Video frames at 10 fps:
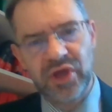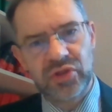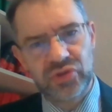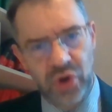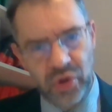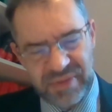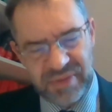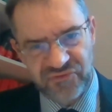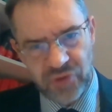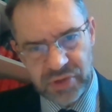the law maybe
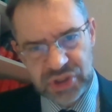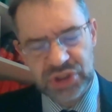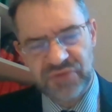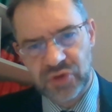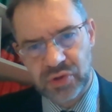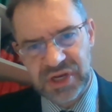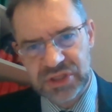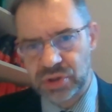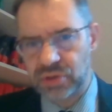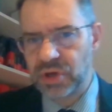of origin of the
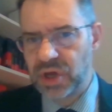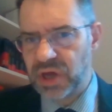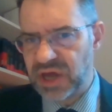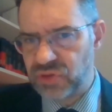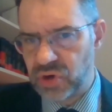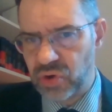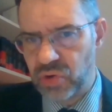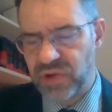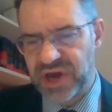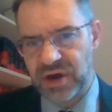creditor, and the law
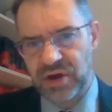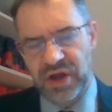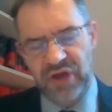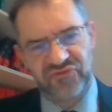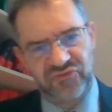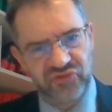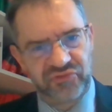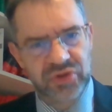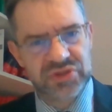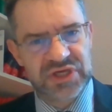where
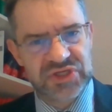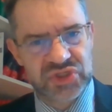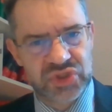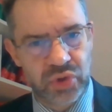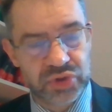enforcement is sought.